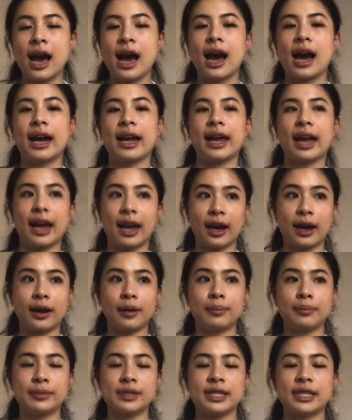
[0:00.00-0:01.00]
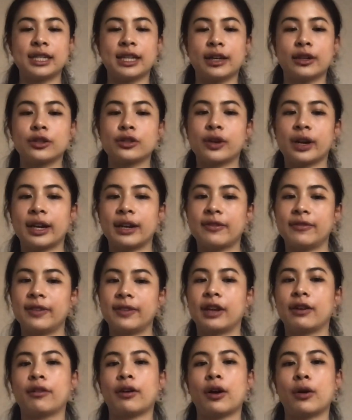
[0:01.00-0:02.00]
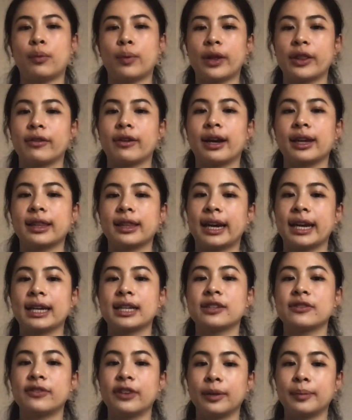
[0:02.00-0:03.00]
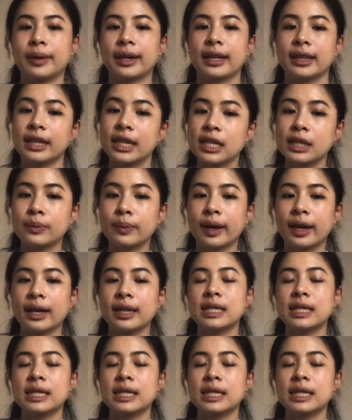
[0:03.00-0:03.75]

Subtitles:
I am still trying to figure out whether I liked filming it this way,